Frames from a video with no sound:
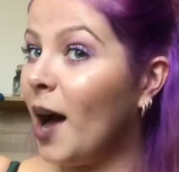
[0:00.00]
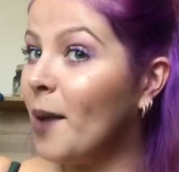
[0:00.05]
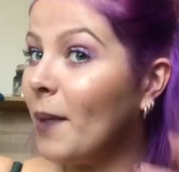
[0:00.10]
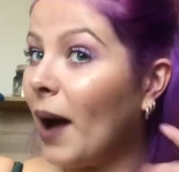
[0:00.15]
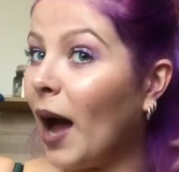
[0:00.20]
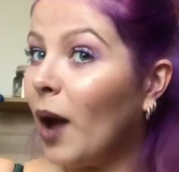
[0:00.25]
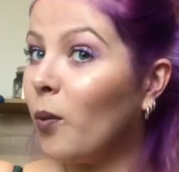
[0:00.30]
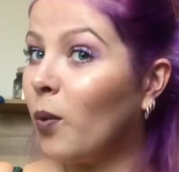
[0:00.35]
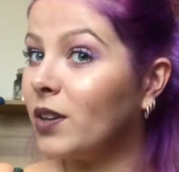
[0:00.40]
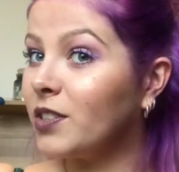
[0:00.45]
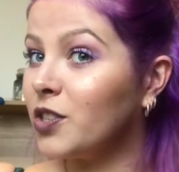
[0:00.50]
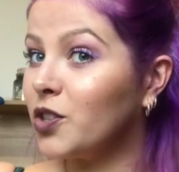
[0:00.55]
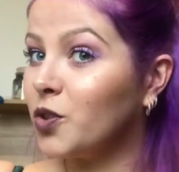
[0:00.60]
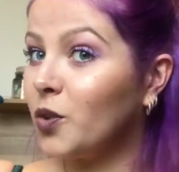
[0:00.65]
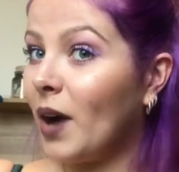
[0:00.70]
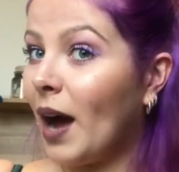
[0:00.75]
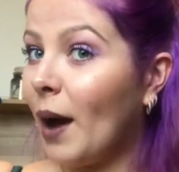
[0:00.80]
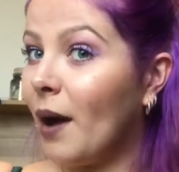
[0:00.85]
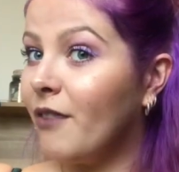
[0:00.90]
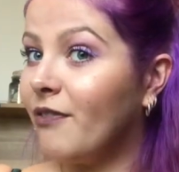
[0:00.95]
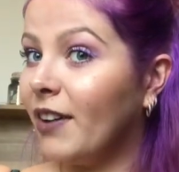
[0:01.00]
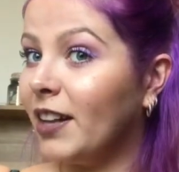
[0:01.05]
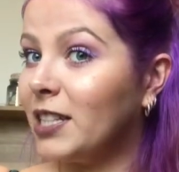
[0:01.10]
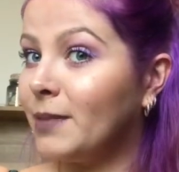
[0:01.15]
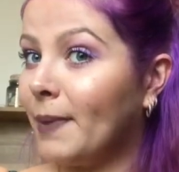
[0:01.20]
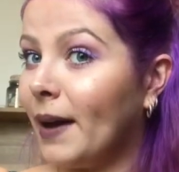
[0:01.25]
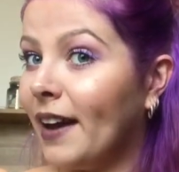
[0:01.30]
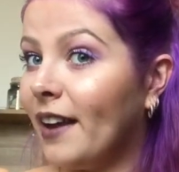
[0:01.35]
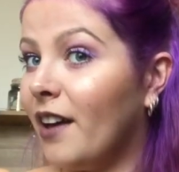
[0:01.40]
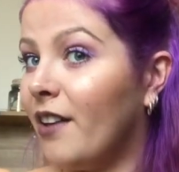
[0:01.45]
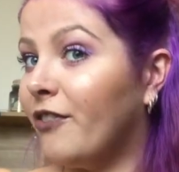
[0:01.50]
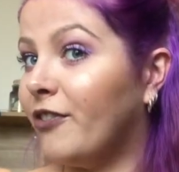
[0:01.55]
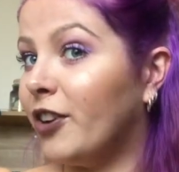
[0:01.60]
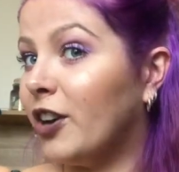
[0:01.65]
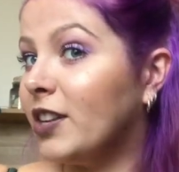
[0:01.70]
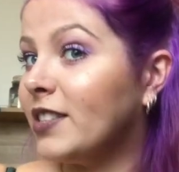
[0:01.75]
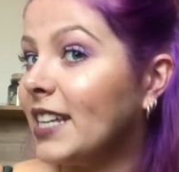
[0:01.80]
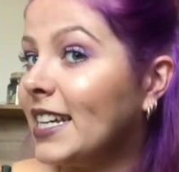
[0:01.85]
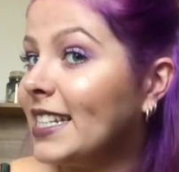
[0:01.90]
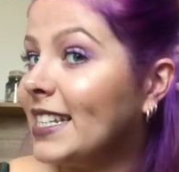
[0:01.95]
I wasn't sure how I felt about it at
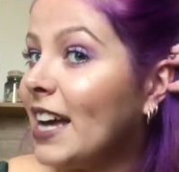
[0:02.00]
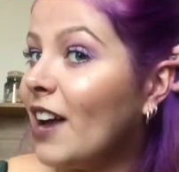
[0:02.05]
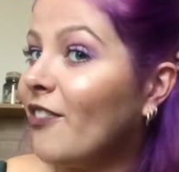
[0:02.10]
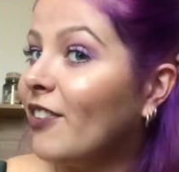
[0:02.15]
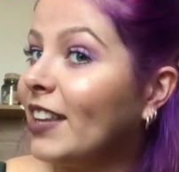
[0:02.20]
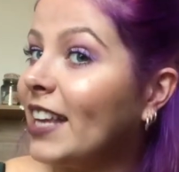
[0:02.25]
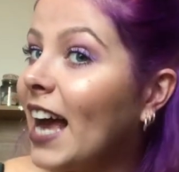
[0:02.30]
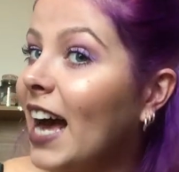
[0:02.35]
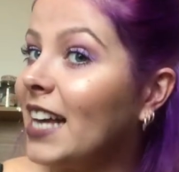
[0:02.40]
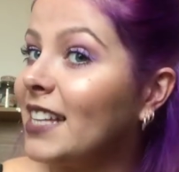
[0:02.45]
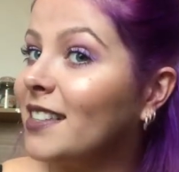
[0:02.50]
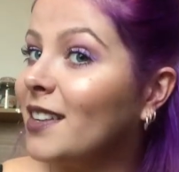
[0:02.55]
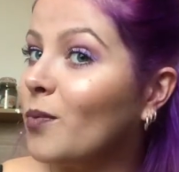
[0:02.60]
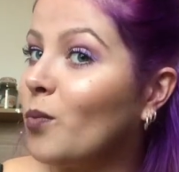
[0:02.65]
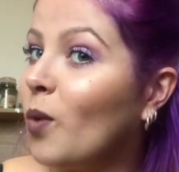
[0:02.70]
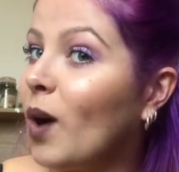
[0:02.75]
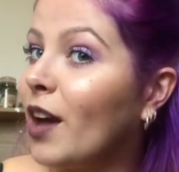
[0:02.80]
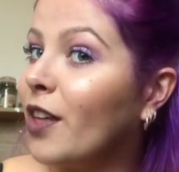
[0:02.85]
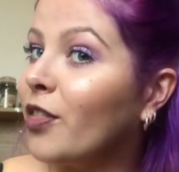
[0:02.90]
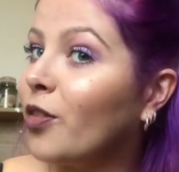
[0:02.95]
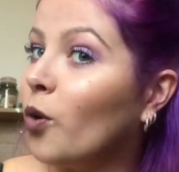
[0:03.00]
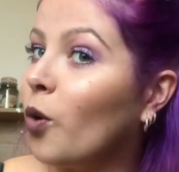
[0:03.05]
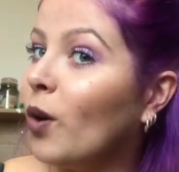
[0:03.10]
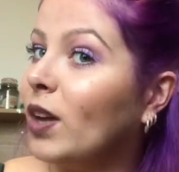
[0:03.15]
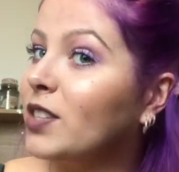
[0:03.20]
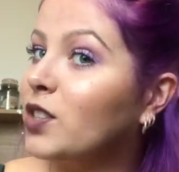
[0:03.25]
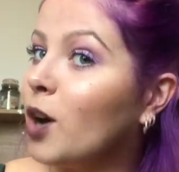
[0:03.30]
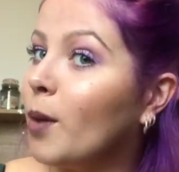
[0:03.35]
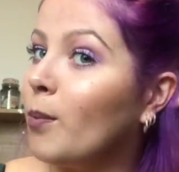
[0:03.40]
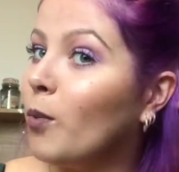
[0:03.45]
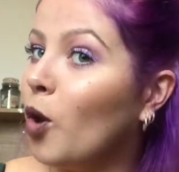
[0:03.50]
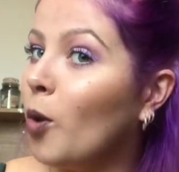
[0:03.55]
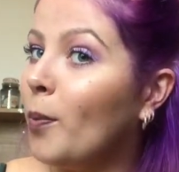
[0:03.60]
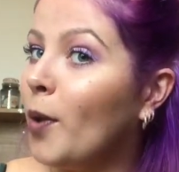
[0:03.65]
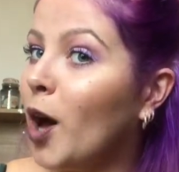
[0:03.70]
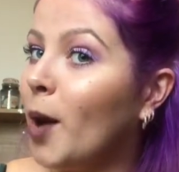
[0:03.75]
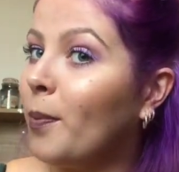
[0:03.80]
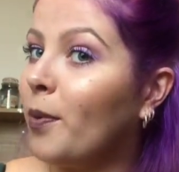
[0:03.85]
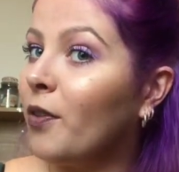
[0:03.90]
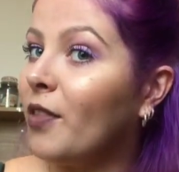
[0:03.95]
first. It definitely has done what I thought. It's got more
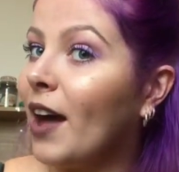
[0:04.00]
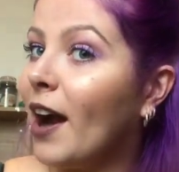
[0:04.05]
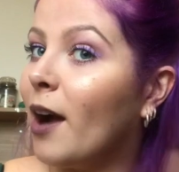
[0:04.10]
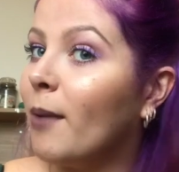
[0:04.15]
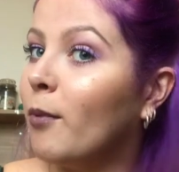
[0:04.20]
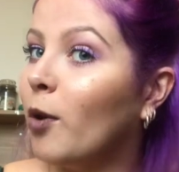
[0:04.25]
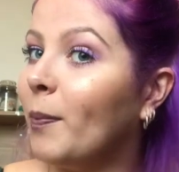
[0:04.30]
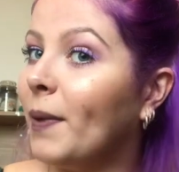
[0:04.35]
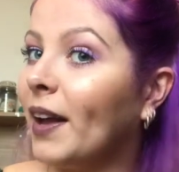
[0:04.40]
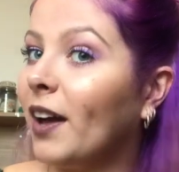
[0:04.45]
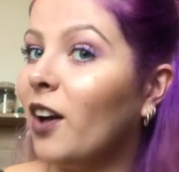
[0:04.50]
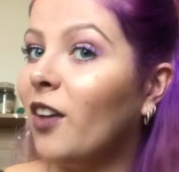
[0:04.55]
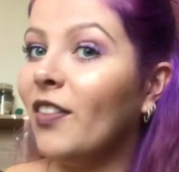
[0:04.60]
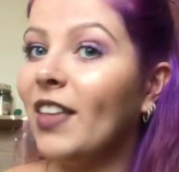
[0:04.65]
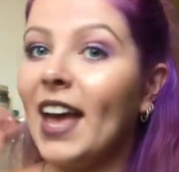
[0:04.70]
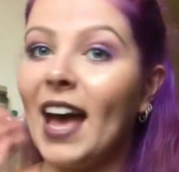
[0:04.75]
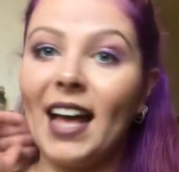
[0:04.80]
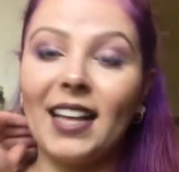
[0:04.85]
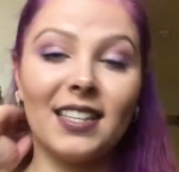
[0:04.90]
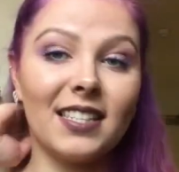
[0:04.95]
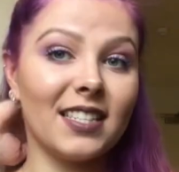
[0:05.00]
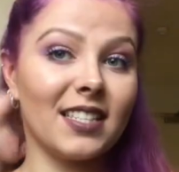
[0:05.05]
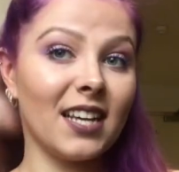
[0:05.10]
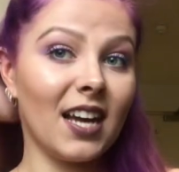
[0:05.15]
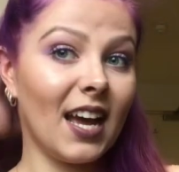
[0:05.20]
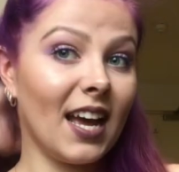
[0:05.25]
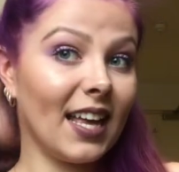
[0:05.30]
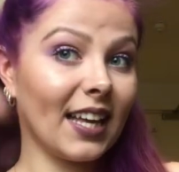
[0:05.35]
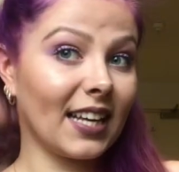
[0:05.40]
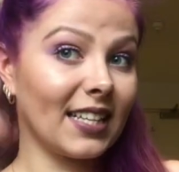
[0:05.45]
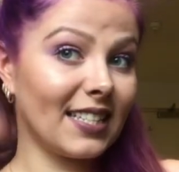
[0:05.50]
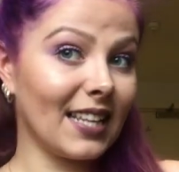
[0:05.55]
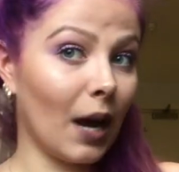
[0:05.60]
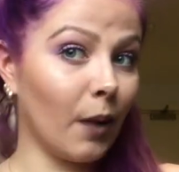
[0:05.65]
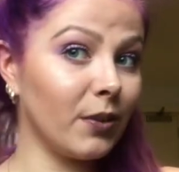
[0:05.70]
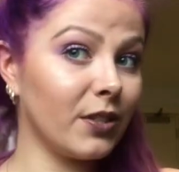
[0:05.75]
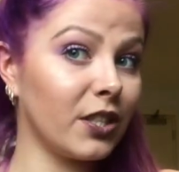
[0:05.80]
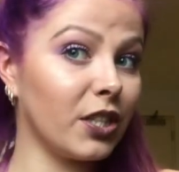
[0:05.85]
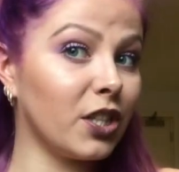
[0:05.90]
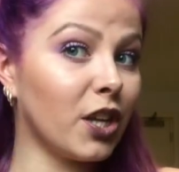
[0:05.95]
purple there and more pink on the ends because
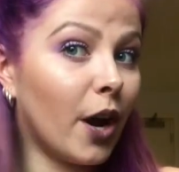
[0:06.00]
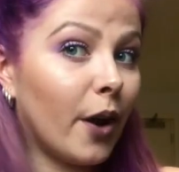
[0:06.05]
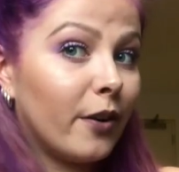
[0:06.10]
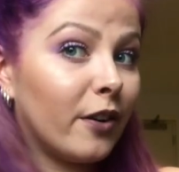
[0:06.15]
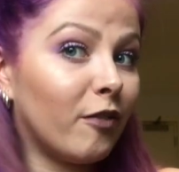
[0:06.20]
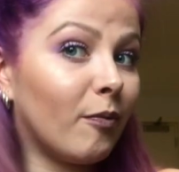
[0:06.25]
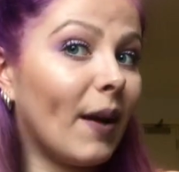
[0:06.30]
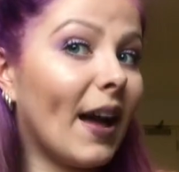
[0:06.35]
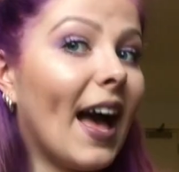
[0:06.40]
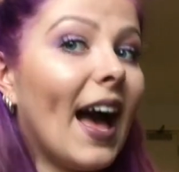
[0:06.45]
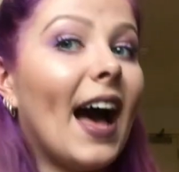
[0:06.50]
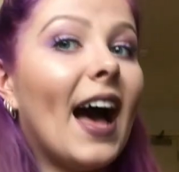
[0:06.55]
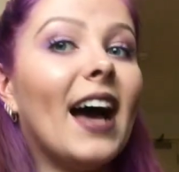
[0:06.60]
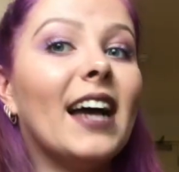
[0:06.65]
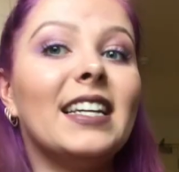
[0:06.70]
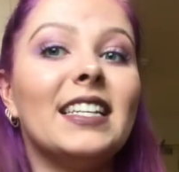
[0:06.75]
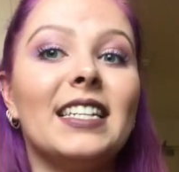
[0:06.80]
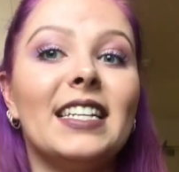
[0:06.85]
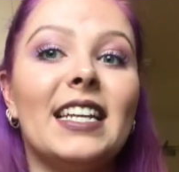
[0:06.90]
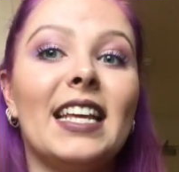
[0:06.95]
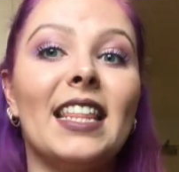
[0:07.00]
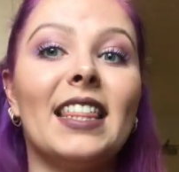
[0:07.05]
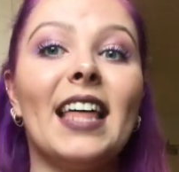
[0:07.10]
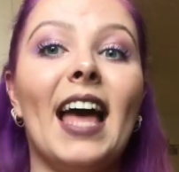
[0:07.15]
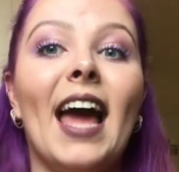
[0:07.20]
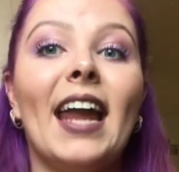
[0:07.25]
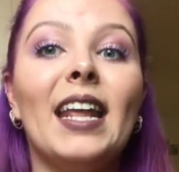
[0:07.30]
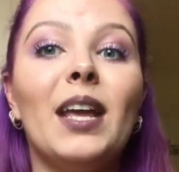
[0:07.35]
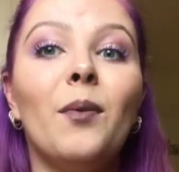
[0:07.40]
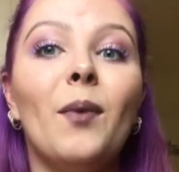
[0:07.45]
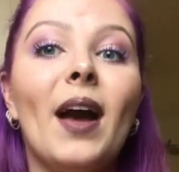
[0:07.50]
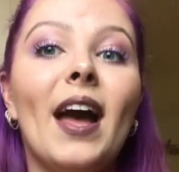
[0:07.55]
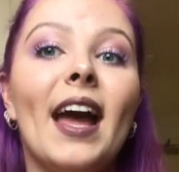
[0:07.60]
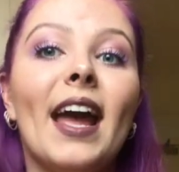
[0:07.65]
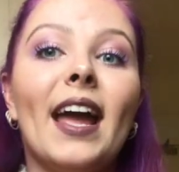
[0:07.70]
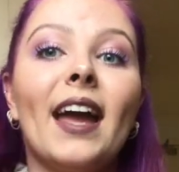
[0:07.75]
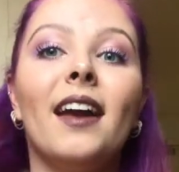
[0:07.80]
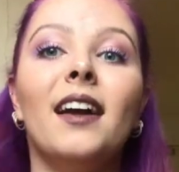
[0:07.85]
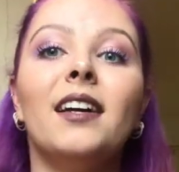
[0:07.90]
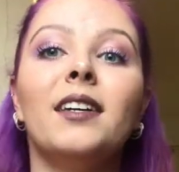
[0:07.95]
that was the tone of my hair underneath
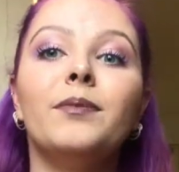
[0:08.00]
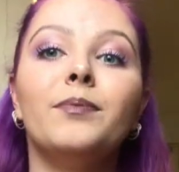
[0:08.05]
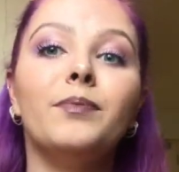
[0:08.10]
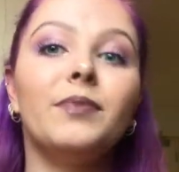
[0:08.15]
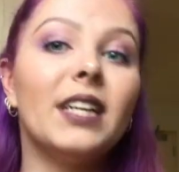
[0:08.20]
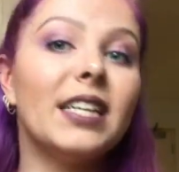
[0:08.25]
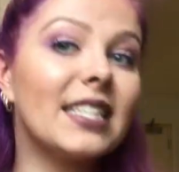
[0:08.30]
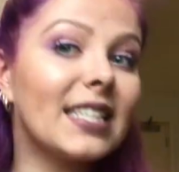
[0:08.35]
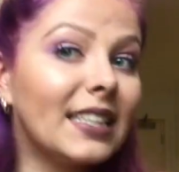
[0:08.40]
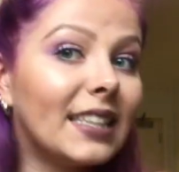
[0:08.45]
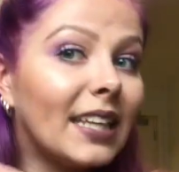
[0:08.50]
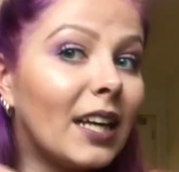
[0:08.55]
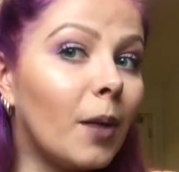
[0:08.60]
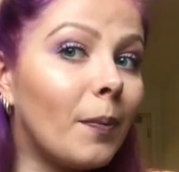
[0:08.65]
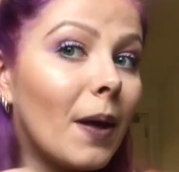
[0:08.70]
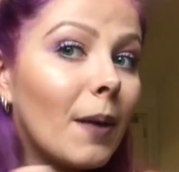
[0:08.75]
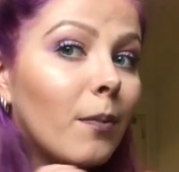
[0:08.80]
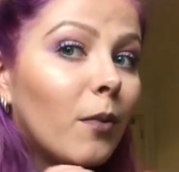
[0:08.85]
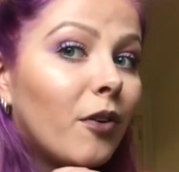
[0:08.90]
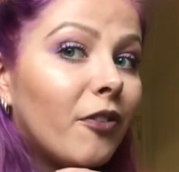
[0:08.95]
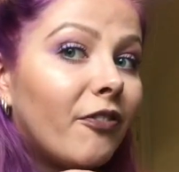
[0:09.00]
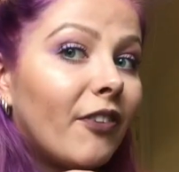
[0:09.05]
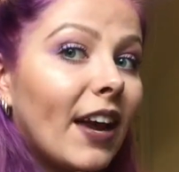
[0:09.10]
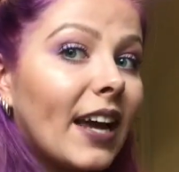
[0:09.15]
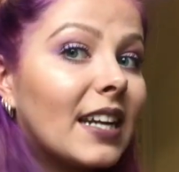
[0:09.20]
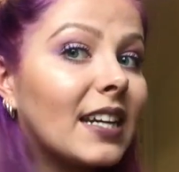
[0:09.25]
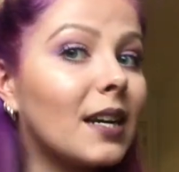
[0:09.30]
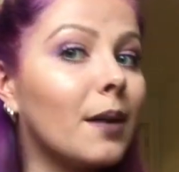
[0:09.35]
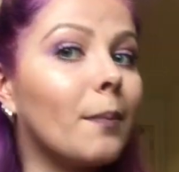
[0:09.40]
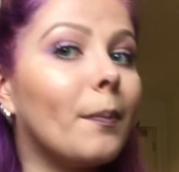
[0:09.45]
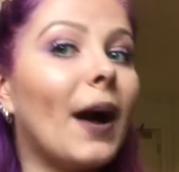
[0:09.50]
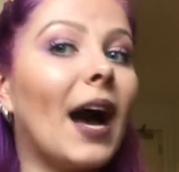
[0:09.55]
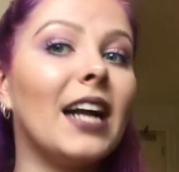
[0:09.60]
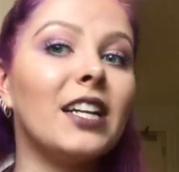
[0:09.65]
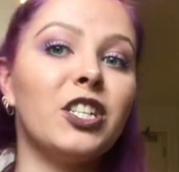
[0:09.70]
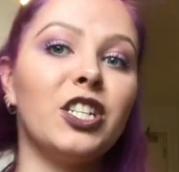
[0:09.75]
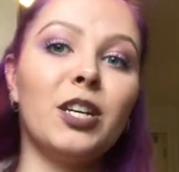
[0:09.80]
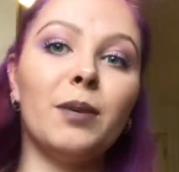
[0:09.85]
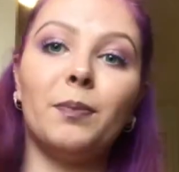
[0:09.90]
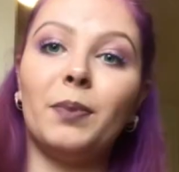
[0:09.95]
anyway. It's a little bit more faded and
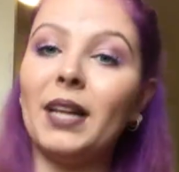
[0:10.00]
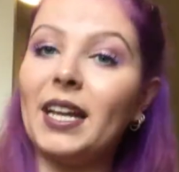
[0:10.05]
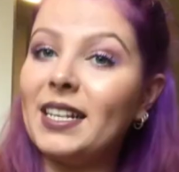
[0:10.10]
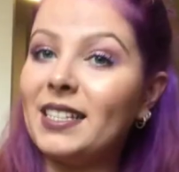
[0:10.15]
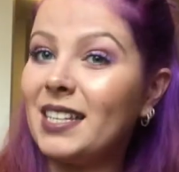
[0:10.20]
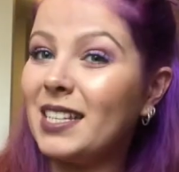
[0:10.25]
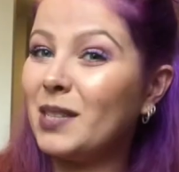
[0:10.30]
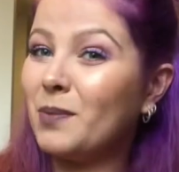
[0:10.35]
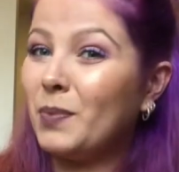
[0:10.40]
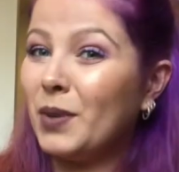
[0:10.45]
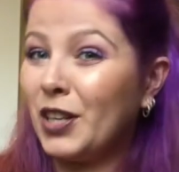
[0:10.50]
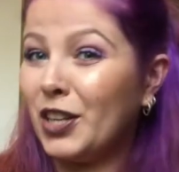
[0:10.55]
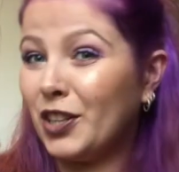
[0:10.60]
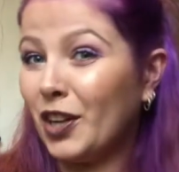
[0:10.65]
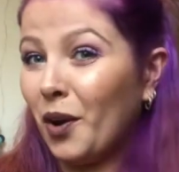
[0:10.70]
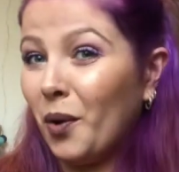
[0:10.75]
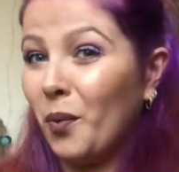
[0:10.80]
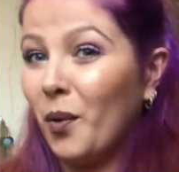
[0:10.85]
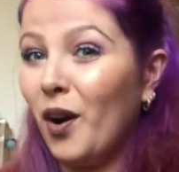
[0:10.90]
patchy in places, but you know